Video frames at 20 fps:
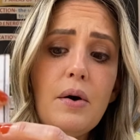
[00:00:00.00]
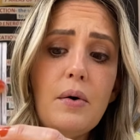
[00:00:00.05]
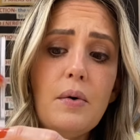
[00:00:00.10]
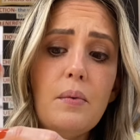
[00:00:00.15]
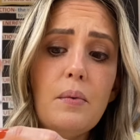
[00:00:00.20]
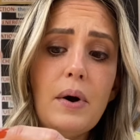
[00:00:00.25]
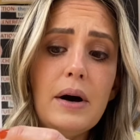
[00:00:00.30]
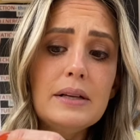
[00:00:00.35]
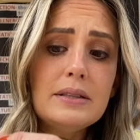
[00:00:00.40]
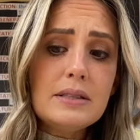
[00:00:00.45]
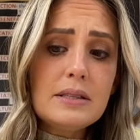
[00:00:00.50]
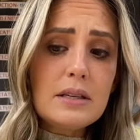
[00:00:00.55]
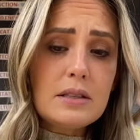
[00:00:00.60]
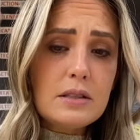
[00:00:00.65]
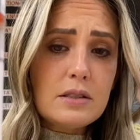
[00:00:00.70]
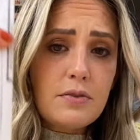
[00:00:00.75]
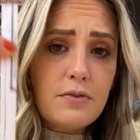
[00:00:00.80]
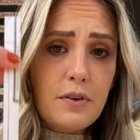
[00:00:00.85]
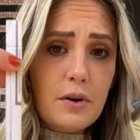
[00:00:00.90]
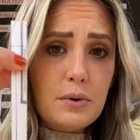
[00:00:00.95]
Once
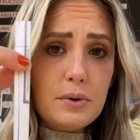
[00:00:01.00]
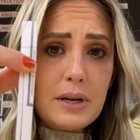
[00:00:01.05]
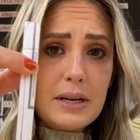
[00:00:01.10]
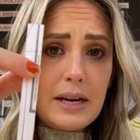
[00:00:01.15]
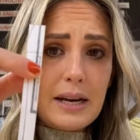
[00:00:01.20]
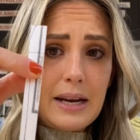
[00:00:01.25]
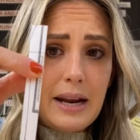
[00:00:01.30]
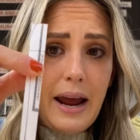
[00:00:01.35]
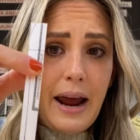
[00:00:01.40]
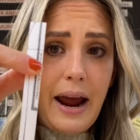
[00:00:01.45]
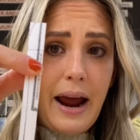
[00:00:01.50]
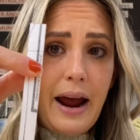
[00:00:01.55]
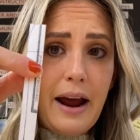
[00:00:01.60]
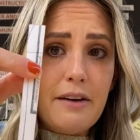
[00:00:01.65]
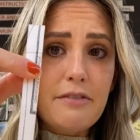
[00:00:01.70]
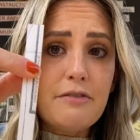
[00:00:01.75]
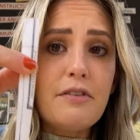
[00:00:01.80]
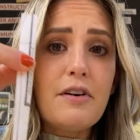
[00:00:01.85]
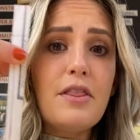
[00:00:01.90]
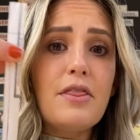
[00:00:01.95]
it's folded in
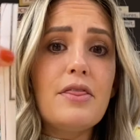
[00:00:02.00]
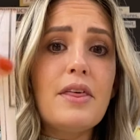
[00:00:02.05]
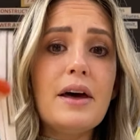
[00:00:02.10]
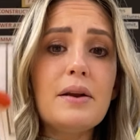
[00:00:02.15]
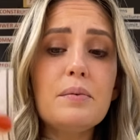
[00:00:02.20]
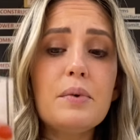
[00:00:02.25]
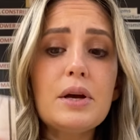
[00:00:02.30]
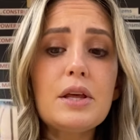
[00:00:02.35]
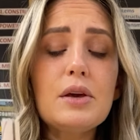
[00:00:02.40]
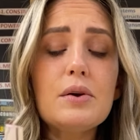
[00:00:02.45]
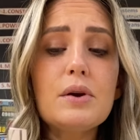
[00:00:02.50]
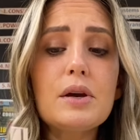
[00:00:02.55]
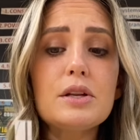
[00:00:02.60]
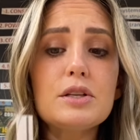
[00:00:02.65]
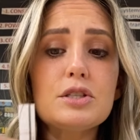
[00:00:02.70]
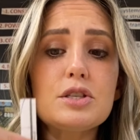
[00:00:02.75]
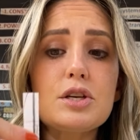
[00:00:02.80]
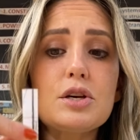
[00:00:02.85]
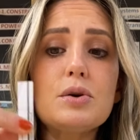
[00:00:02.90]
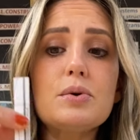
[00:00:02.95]
half, then what you
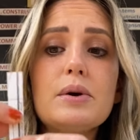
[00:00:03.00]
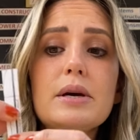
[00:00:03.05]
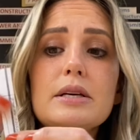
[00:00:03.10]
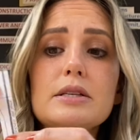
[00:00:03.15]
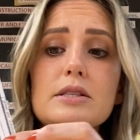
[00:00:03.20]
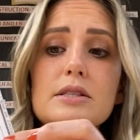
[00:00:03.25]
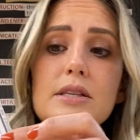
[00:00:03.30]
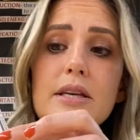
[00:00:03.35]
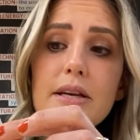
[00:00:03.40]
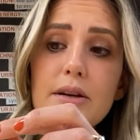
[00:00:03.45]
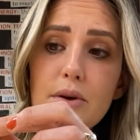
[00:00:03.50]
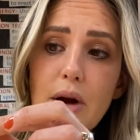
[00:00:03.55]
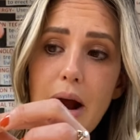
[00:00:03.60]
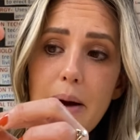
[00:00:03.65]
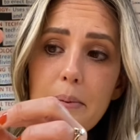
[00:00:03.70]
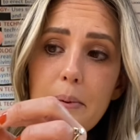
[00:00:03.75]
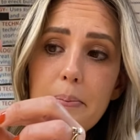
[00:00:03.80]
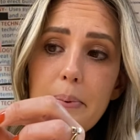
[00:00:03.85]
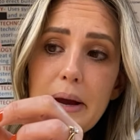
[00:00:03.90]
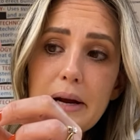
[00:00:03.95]
can do is
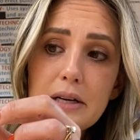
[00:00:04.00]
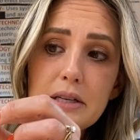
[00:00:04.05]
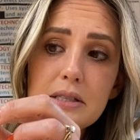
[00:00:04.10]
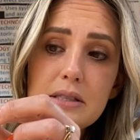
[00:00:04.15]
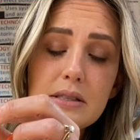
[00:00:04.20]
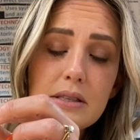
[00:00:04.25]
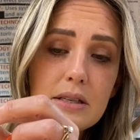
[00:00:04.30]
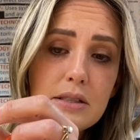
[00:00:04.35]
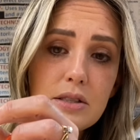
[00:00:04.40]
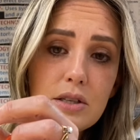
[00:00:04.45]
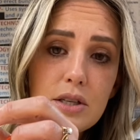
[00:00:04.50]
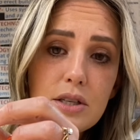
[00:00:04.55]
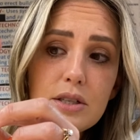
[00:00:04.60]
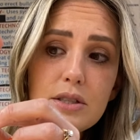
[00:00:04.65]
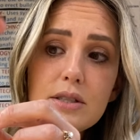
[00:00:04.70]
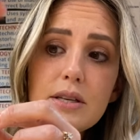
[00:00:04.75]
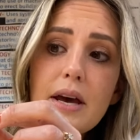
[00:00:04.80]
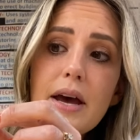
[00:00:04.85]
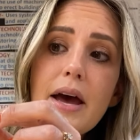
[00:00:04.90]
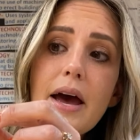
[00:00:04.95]
grab a pair of
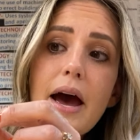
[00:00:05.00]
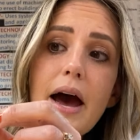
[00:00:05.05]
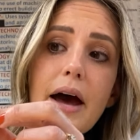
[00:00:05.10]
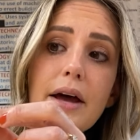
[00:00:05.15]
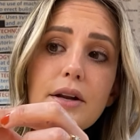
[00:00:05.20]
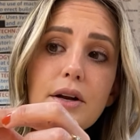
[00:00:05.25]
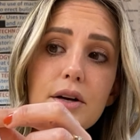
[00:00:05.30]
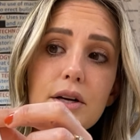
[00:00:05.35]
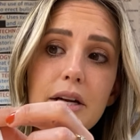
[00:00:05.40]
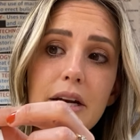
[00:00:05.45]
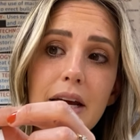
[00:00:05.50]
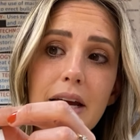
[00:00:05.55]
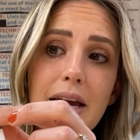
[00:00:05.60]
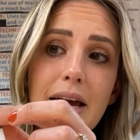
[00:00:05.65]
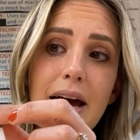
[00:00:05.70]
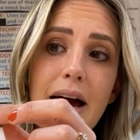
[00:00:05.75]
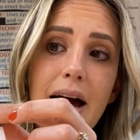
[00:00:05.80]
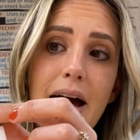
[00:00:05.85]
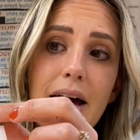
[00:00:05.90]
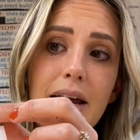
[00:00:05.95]
scissors and you're gonna
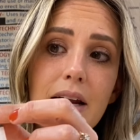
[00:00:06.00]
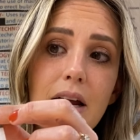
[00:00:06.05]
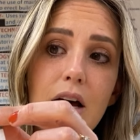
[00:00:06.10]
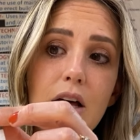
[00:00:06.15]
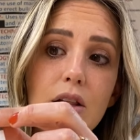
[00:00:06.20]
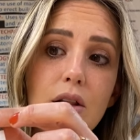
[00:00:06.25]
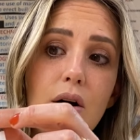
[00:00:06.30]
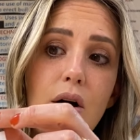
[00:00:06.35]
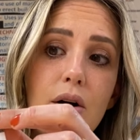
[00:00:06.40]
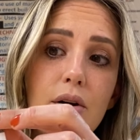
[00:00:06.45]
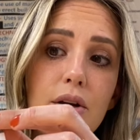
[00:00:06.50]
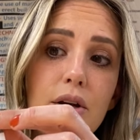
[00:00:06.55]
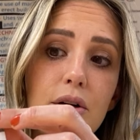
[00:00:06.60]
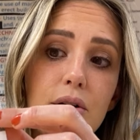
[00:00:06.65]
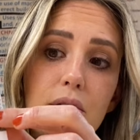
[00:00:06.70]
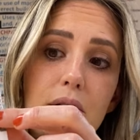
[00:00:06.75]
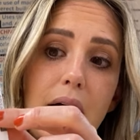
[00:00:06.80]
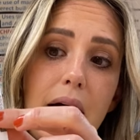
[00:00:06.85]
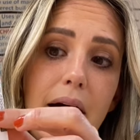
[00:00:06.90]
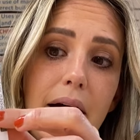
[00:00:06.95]
cut along
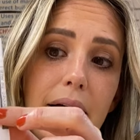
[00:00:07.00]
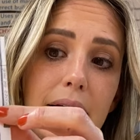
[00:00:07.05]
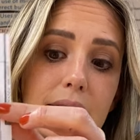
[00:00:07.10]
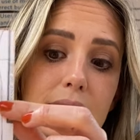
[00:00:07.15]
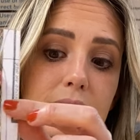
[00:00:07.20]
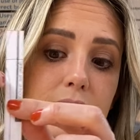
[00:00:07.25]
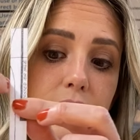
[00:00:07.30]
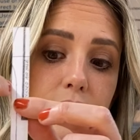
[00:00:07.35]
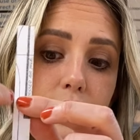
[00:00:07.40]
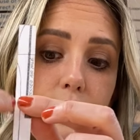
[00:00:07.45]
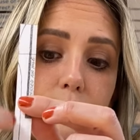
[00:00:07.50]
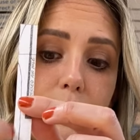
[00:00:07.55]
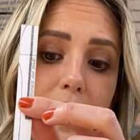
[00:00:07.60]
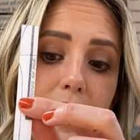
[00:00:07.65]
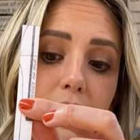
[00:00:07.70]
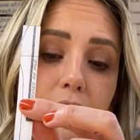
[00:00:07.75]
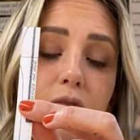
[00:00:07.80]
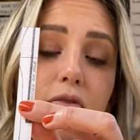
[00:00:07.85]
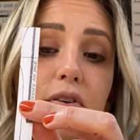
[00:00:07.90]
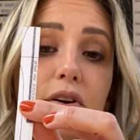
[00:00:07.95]
your lines that you
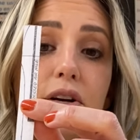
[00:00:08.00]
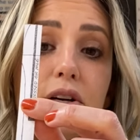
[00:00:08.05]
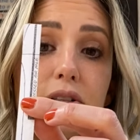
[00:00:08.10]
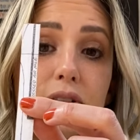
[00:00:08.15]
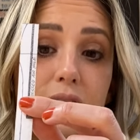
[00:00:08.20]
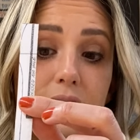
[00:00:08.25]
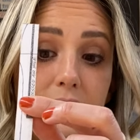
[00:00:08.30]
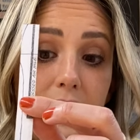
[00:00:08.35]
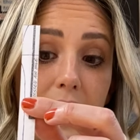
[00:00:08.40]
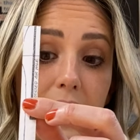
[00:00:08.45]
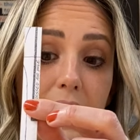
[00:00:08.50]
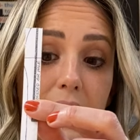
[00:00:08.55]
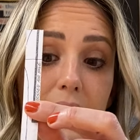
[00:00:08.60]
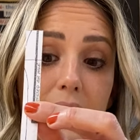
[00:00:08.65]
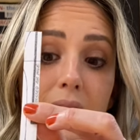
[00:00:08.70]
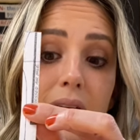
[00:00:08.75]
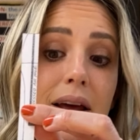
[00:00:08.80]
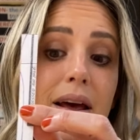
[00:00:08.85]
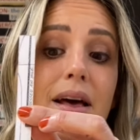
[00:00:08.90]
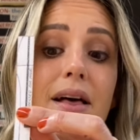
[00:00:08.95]
made for your design.
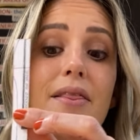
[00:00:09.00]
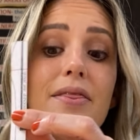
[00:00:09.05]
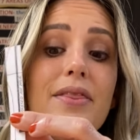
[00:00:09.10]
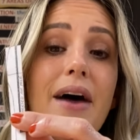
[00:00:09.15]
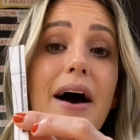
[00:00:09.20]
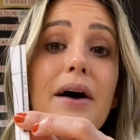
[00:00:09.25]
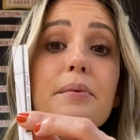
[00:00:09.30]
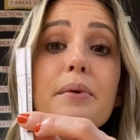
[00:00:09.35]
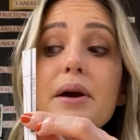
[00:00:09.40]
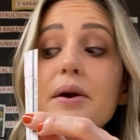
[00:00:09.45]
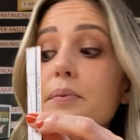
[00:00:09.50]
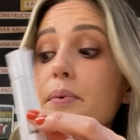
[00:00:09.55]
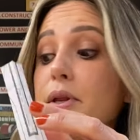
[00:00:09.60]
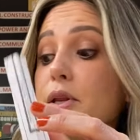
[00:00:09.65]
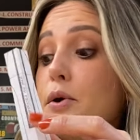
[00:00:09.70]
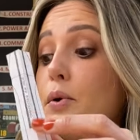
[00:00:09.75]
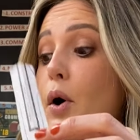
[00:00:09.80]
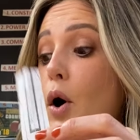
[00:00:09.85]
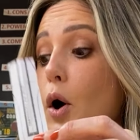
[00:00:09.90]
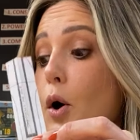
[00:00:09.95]
That way when
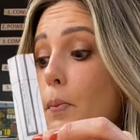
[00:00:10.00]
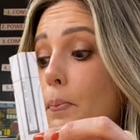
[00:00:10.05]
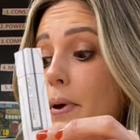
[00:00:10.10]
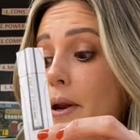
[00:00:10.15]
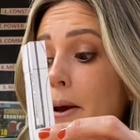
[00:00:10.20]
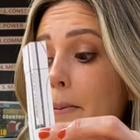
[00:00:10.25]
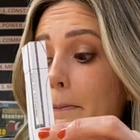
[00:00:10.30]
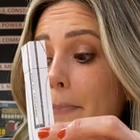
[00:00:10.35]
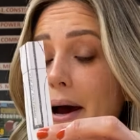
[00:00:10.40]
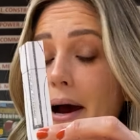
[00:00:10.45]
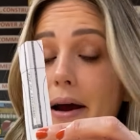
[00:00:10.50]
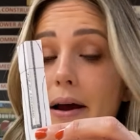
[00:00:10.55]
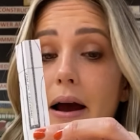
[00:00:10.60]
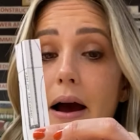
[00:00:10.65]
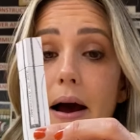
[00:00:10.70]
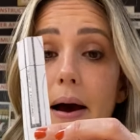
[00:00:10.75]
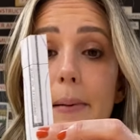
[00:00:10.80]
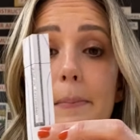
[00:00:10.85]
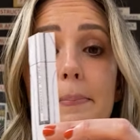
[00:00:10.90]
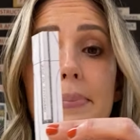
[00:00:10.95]
you open it back
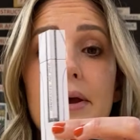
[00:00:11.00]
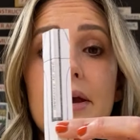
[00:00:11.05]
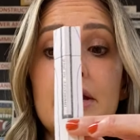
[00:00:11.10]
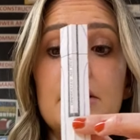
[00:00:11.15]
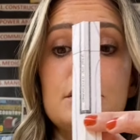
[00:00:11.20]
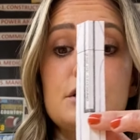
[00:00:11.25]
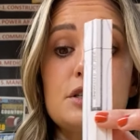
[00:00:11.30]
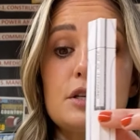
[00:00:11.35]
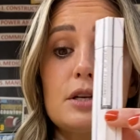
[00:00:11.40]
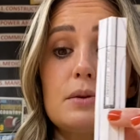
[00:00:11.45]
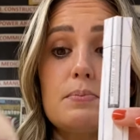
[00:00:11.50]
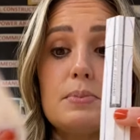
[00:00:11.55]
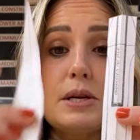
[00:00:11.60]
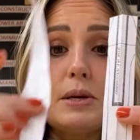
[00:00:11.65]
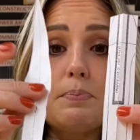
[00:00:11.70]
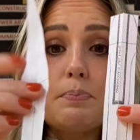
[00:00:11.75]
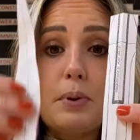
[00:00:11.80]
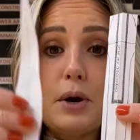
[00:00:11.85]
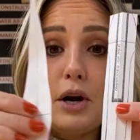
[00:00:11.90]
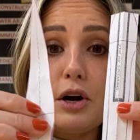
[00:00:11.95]
up, it should
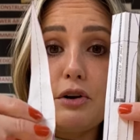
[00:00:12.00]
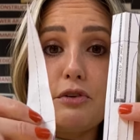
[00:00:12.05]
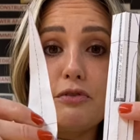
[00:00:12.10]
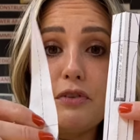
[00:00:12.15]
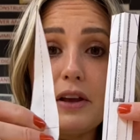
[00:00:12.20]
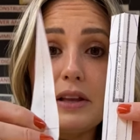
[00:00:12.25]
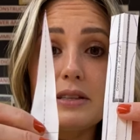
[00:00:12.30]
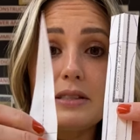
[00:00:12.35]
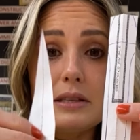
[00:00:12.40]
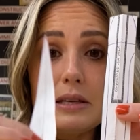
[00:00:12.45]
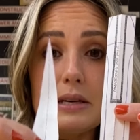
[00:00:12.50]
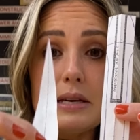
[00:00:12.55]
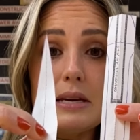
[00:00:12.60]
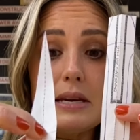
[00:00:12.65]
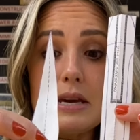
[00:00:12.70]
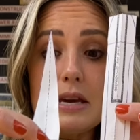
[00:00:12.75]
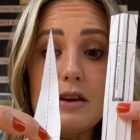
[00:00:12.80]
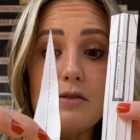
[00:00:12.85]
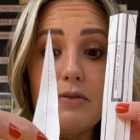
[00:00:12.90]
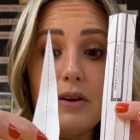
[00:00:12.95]
be perfectly
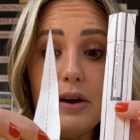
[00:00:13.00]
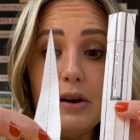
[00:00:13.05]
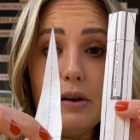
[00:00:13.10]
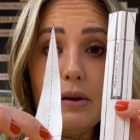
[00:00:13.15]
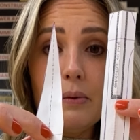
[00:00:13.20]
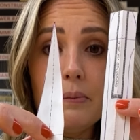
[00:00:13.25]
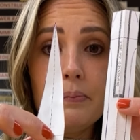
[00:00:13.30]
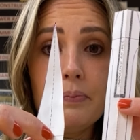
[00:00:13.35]
even.